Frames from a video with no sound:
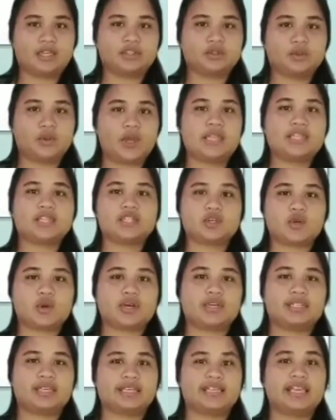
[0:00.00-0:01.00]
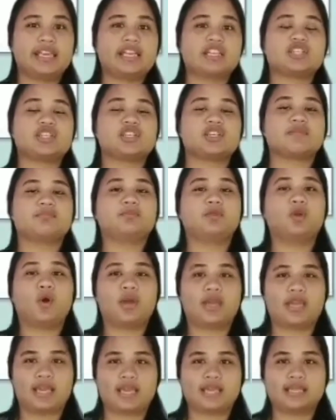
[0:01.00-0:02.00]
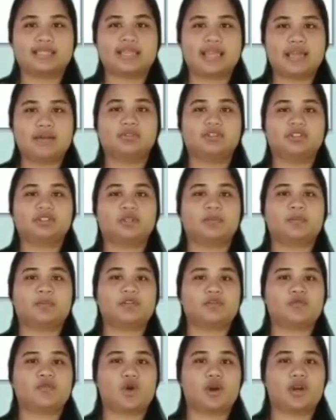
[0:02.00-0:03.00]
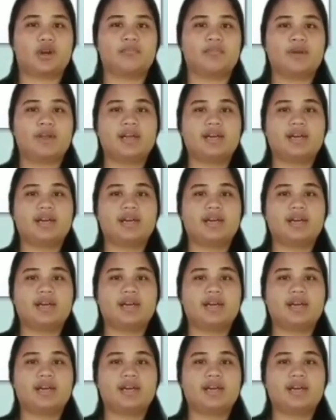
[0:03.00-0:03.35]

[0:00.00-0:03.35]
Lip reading: to ensure that each employee is able to perform